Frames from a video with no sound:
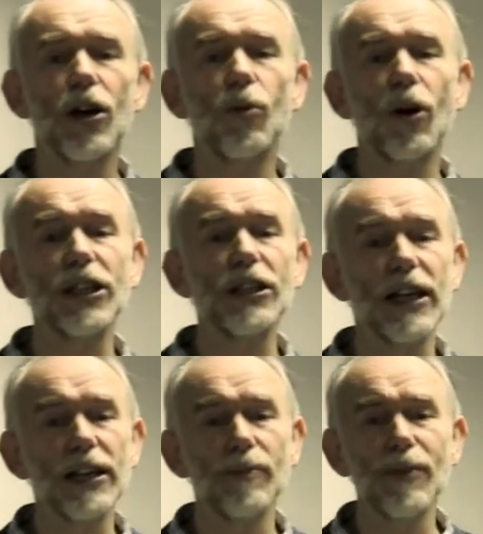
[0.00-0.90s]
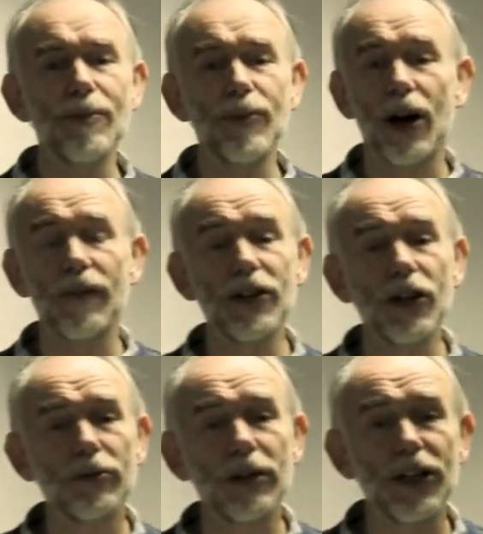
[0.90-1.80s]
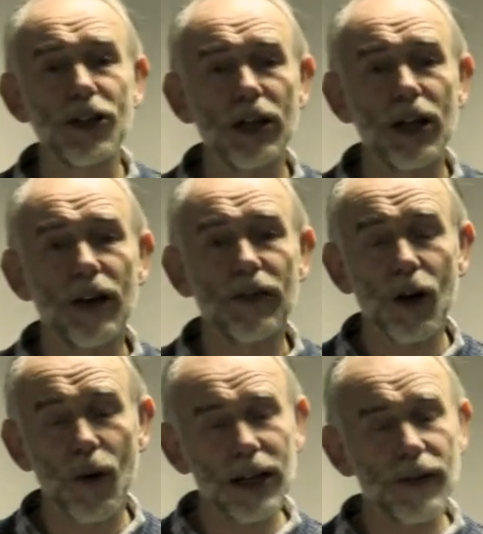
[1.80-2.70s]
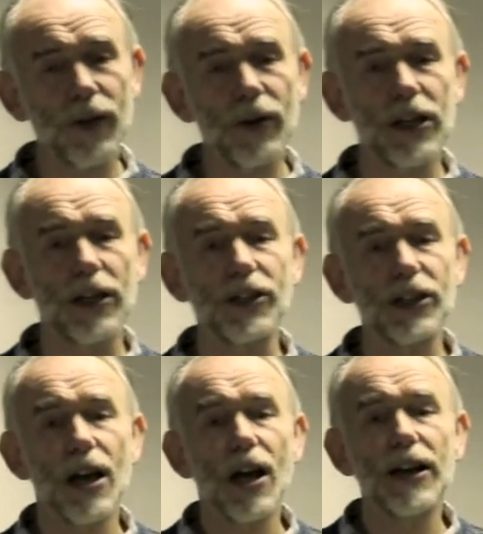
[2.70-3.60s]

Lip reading: was indeed a member of another religion for quite a few years,